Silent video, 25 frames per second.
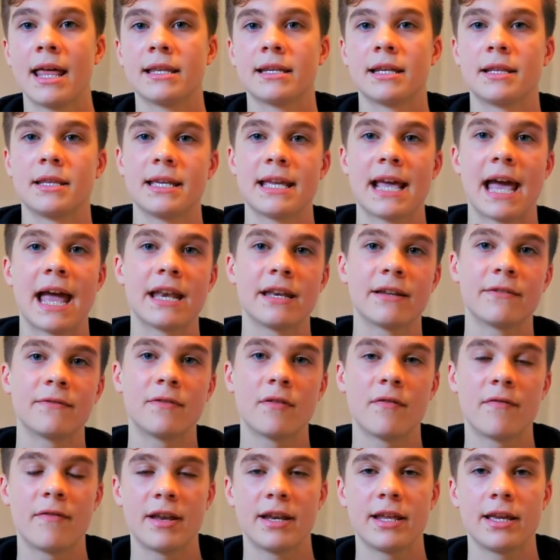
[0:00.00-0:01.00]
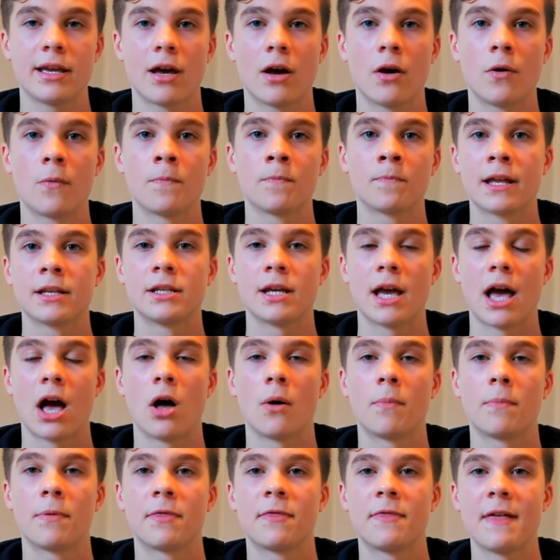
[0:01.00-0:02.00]
to the end of the video to
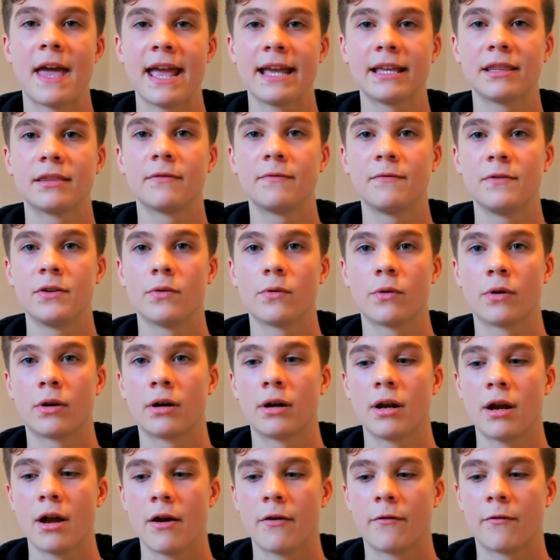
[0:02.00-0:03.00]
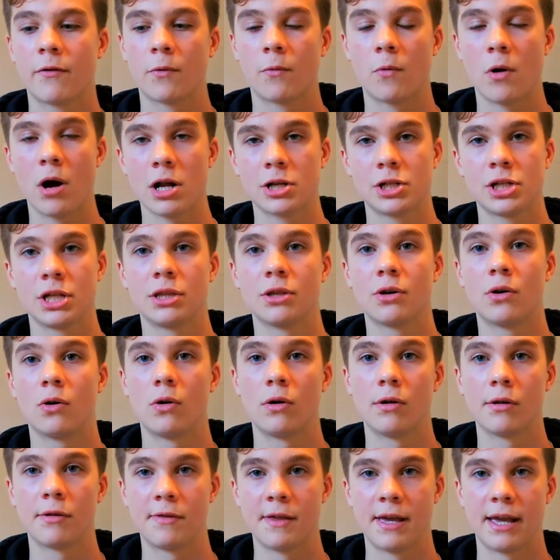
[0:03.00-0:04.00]
help thank the viewer for watching the
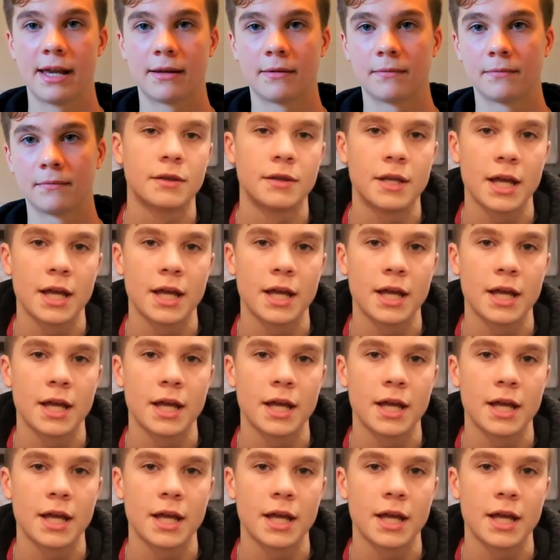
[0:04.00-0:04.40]
whole thing.